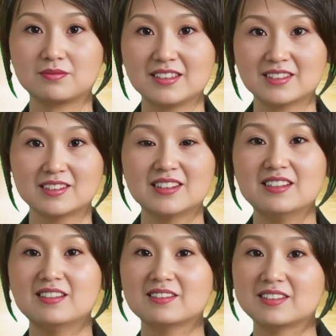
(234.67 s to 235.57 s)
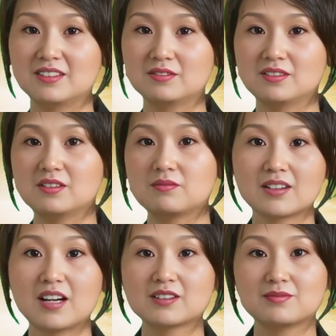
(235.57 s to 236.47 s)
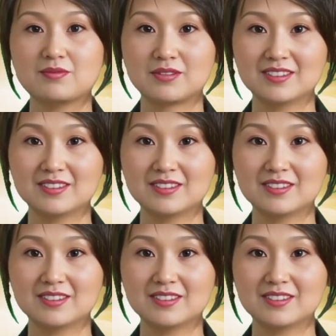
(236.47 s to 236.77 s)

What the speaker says: now in exile in Canada,